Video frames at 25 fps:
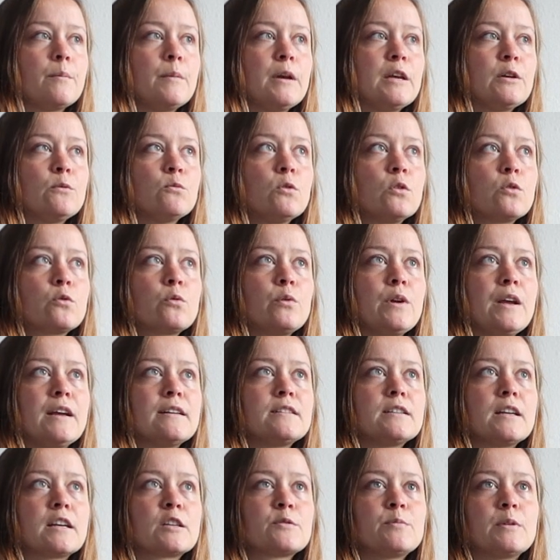it will
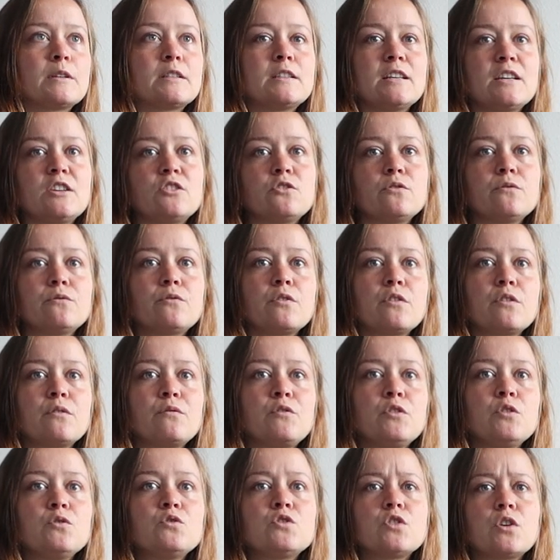create an expectation for the
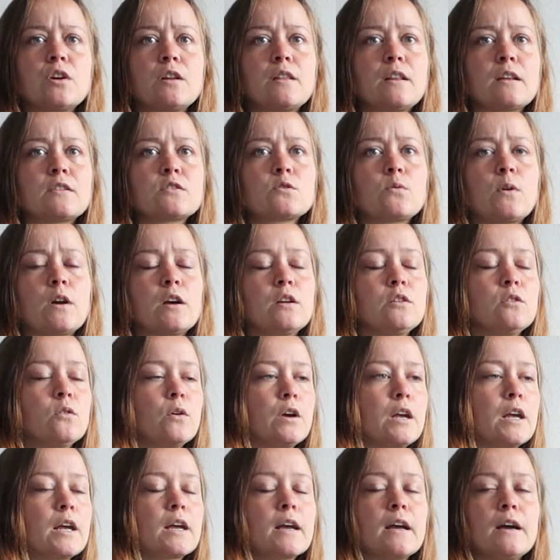future, and that's quite
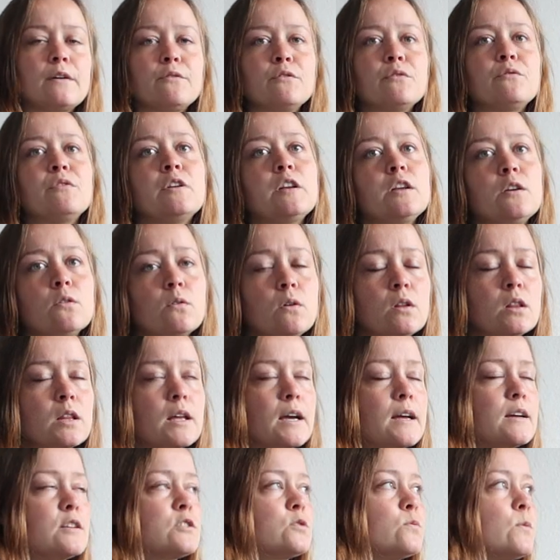annoying. I have a video on
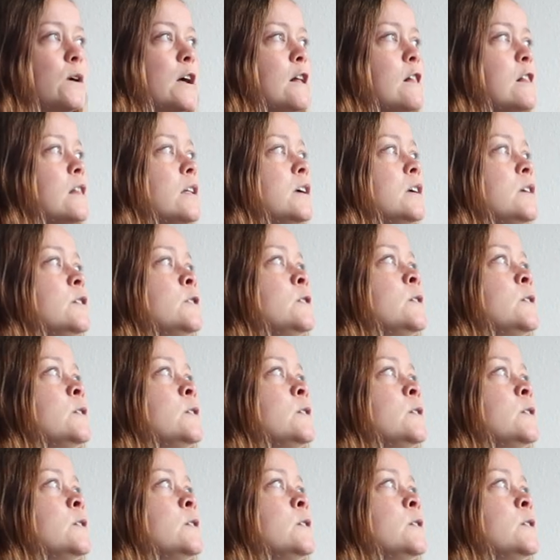that as well.